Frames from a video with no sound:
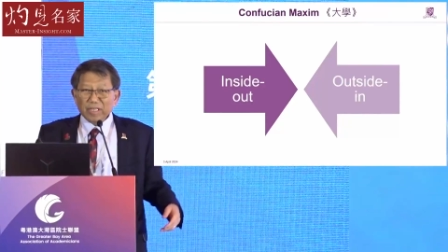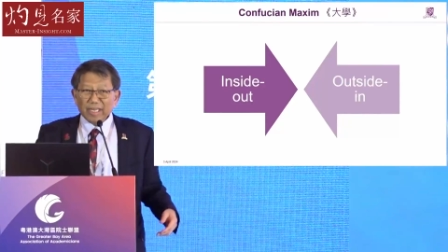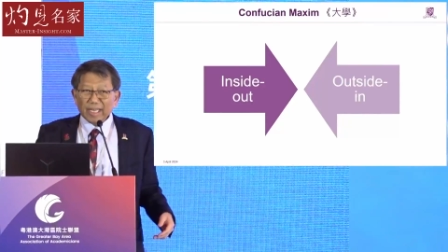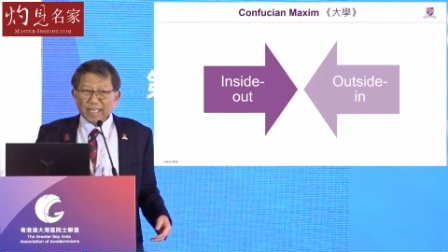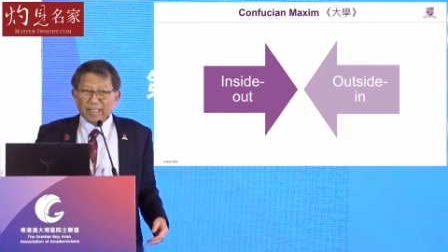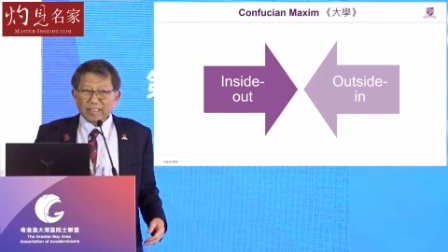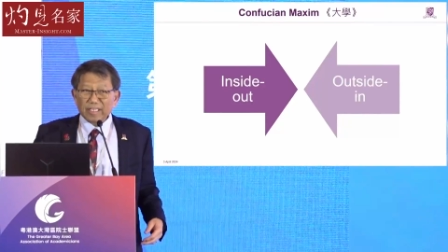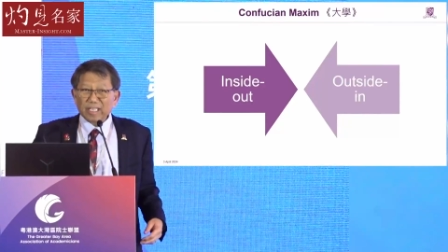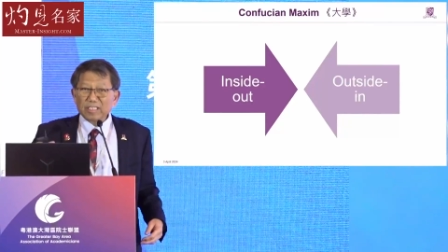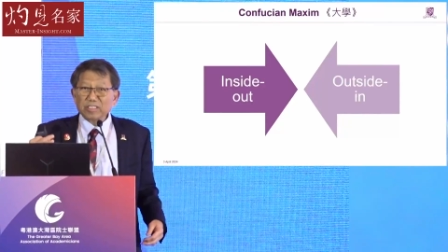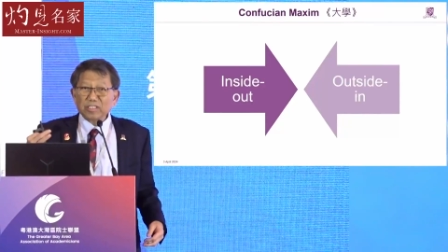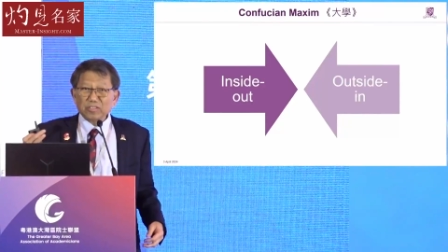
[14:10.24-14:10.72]

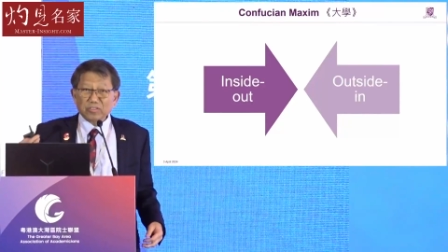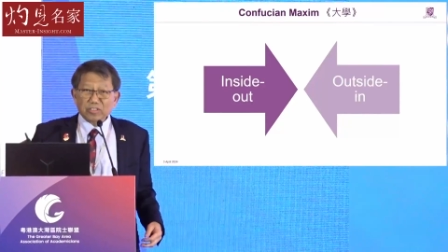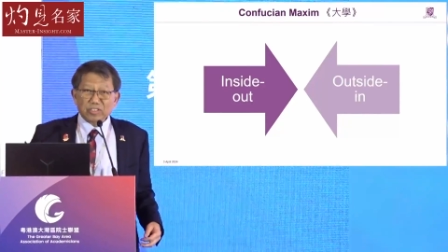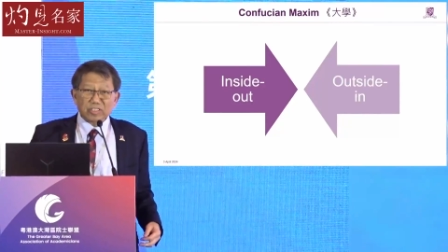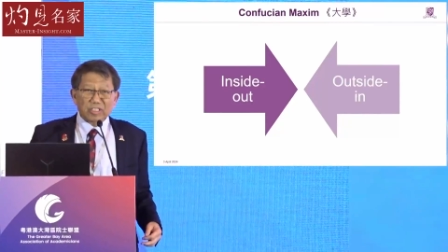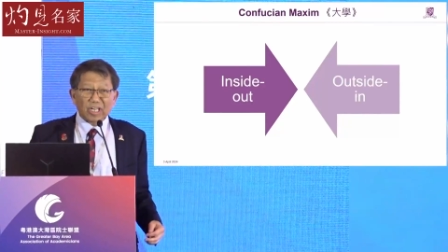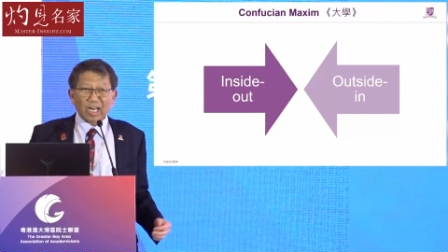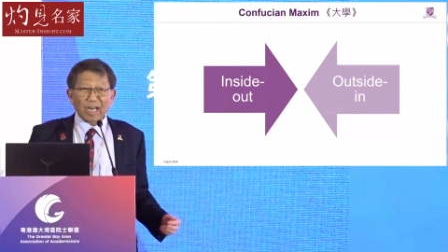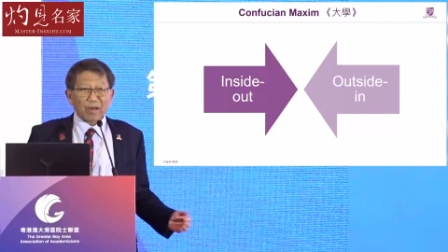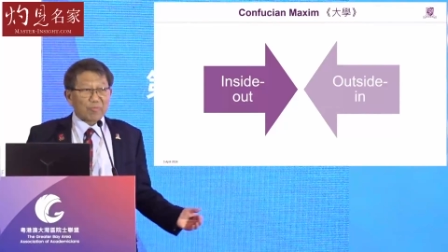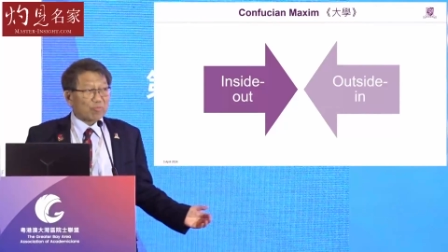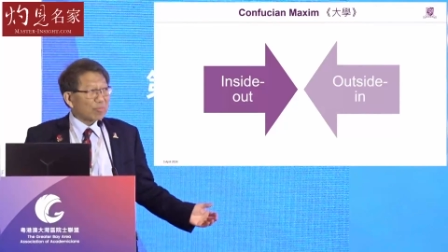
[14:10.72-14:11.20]
It doesn't
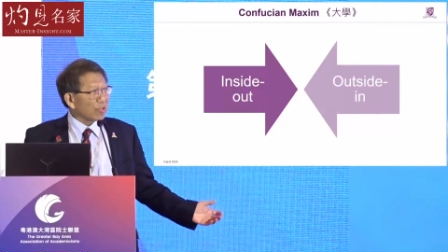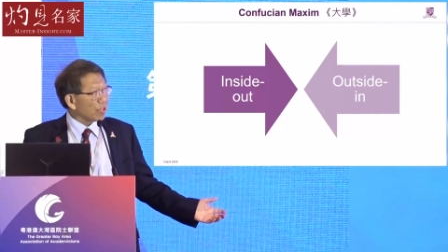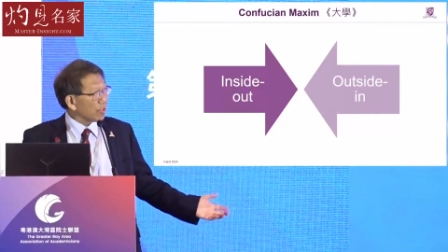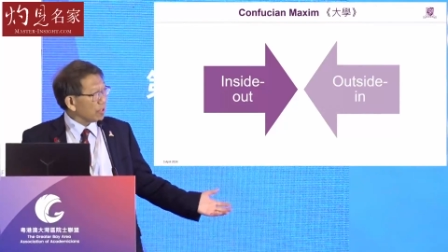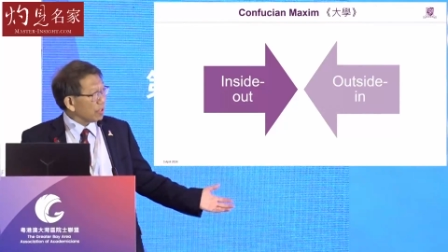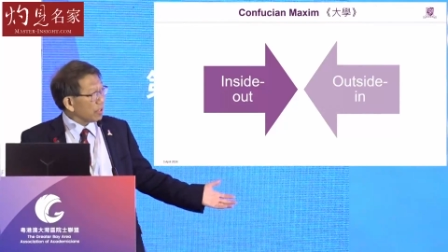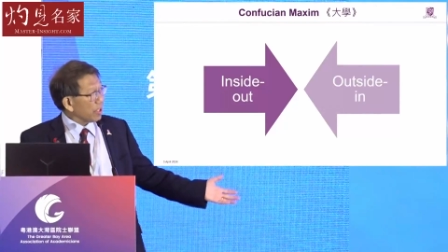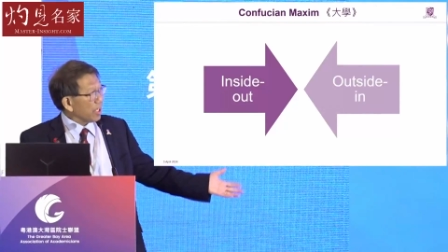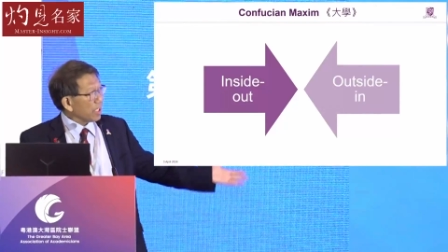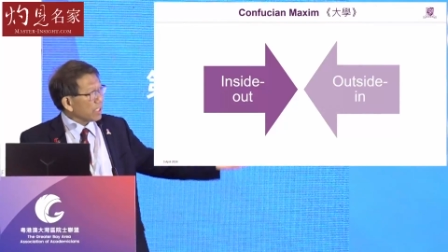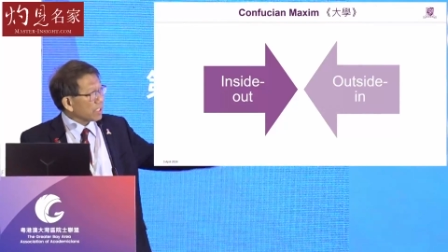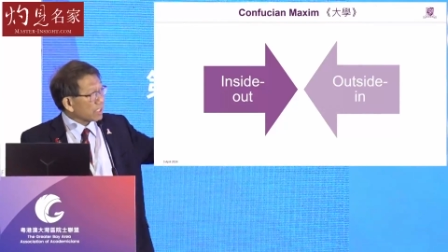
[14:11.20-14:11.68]
stop.
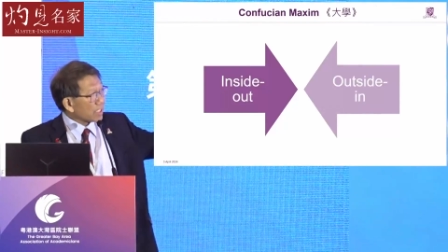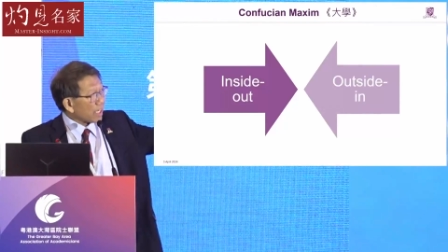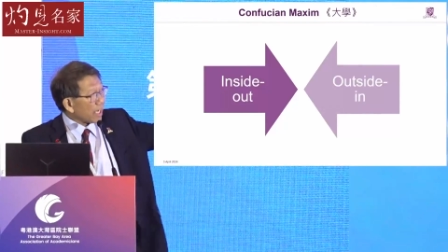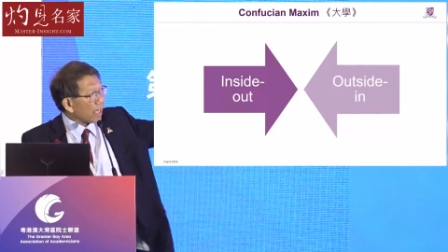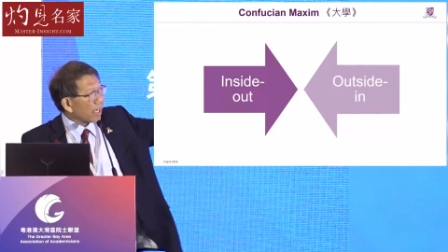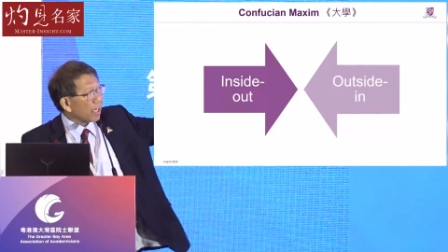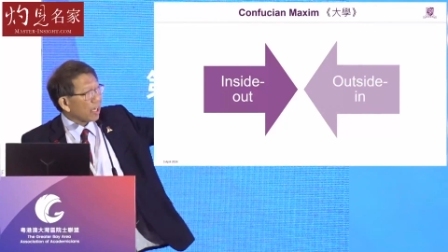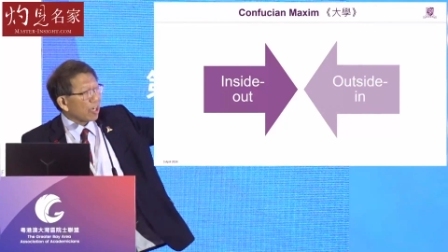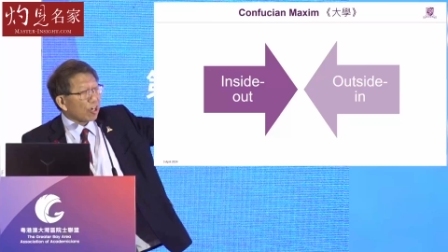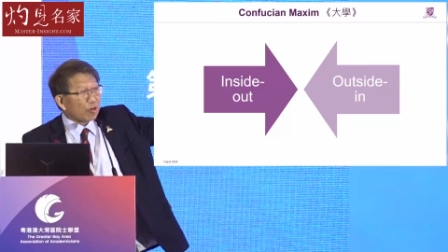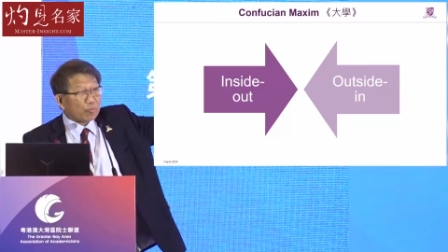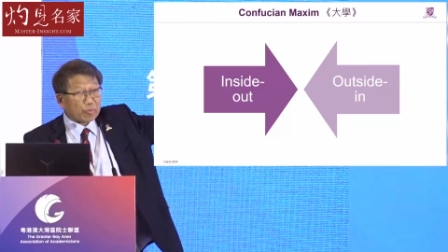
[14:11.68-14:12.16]

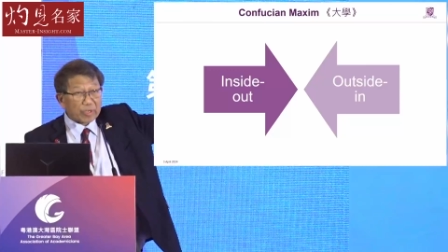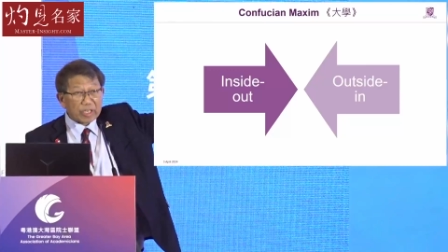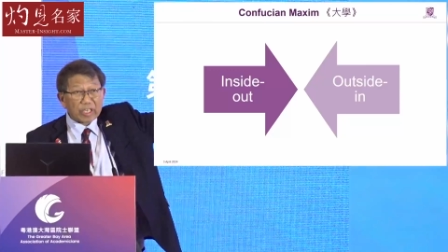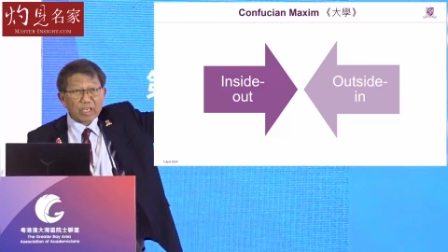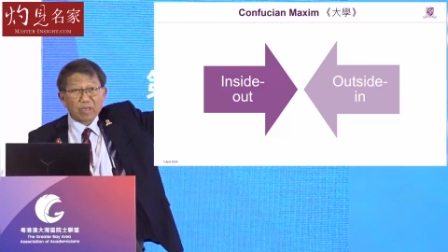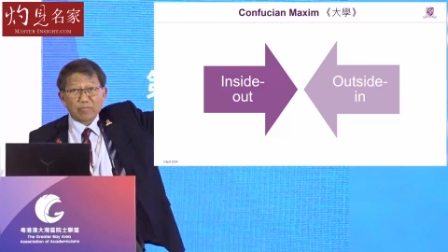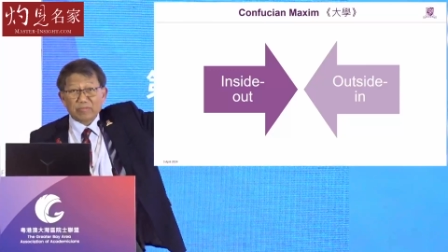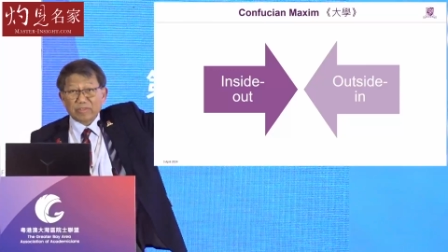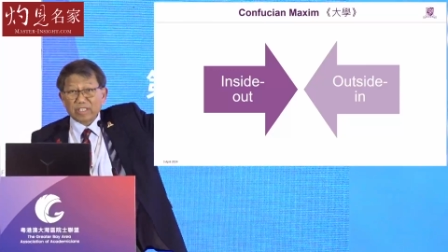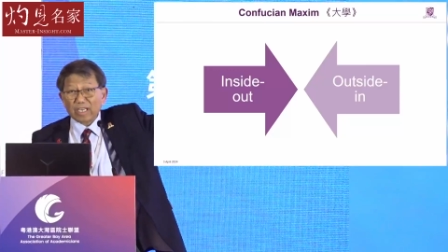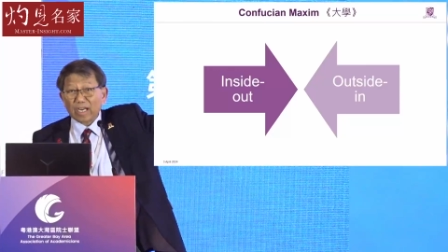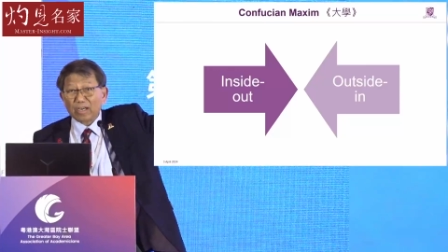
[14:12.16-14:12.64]
Inside out
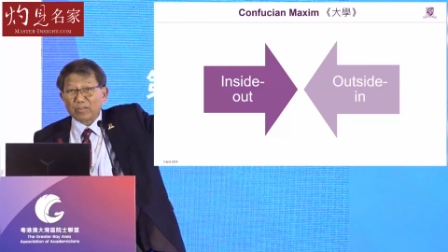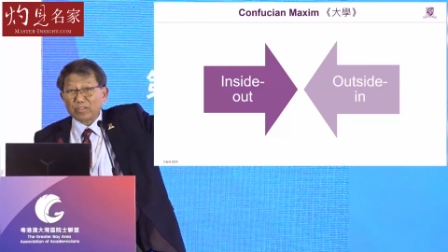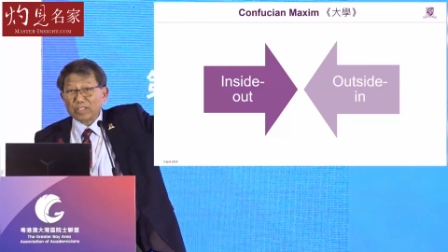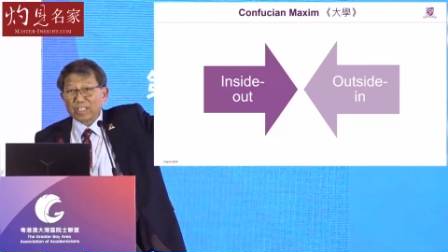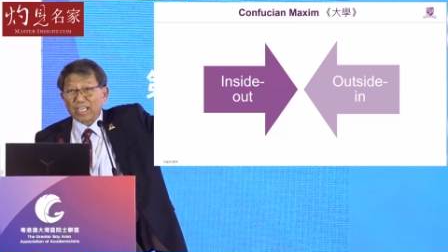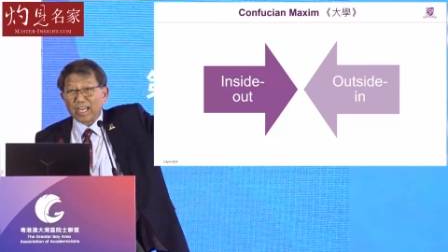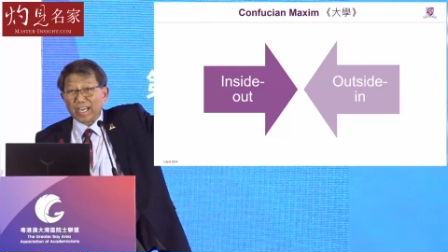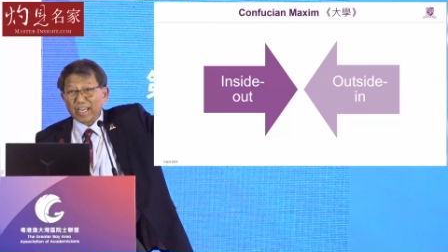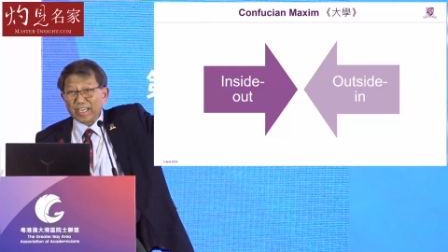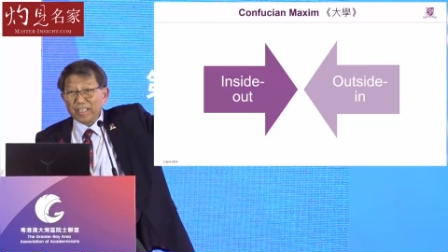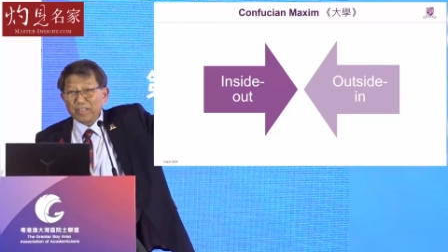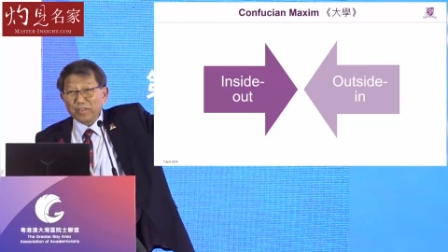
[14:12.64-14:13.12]
becomes
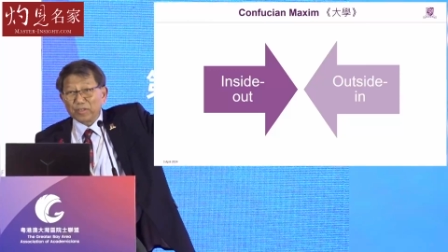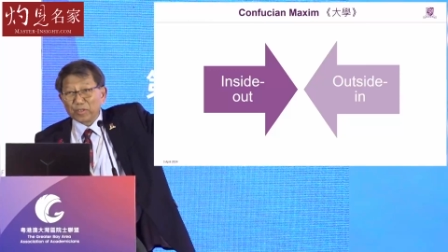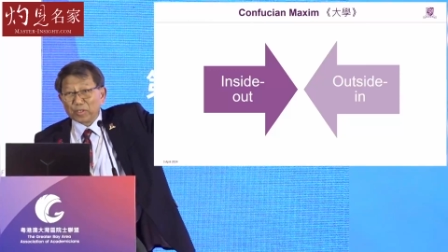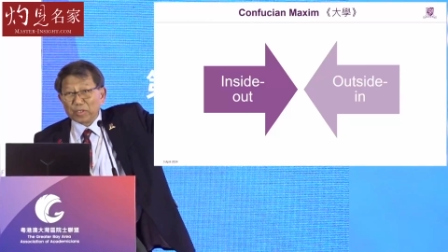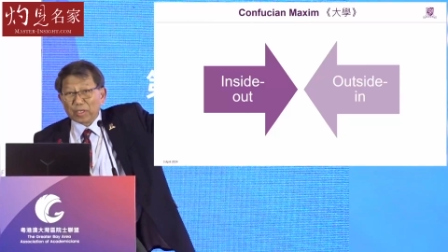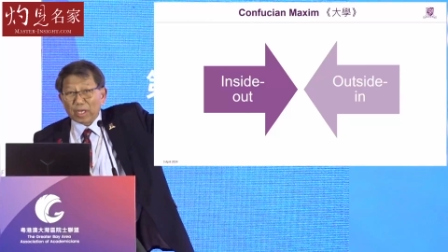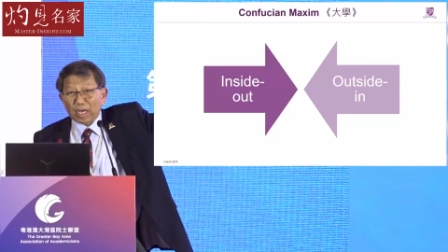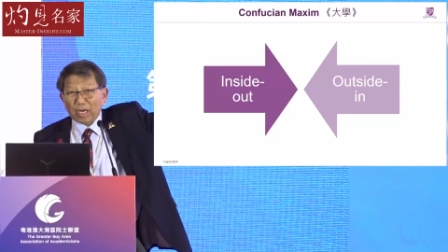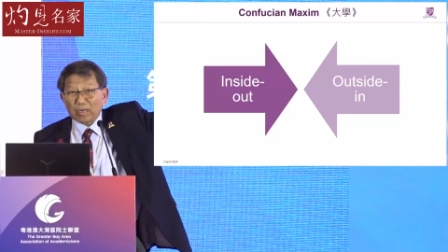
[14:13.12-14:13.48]
outside,